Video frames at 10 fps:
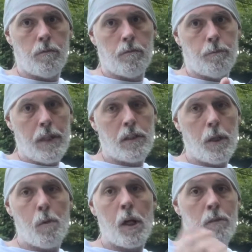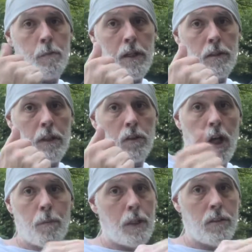base layer bottoms, base layer
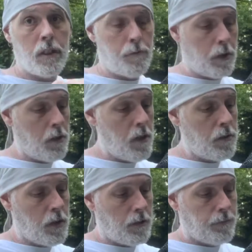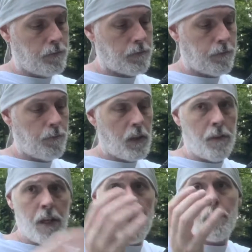tops. That's it for clothes.
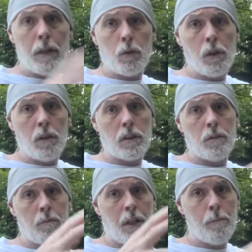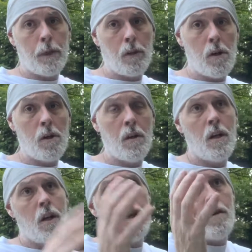And then I have my quilts, my pillow,
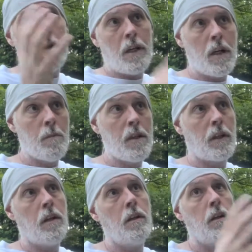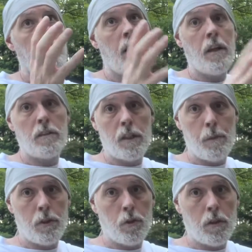my hammock, and
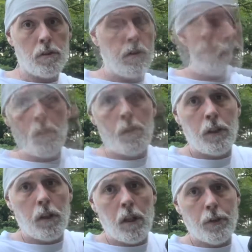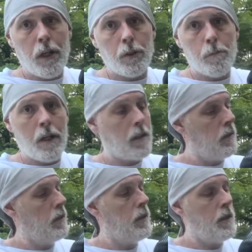sleeping shorts. That's all in a contractor bag.
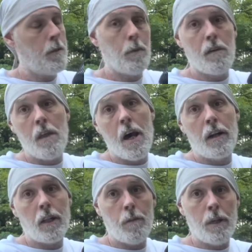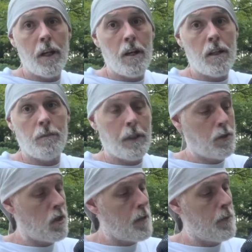And then above that, I got my
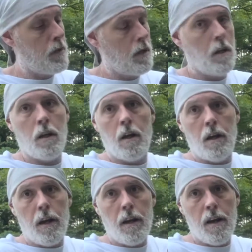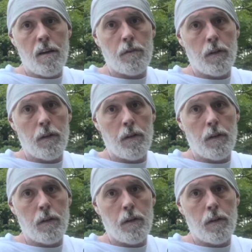tarp. I have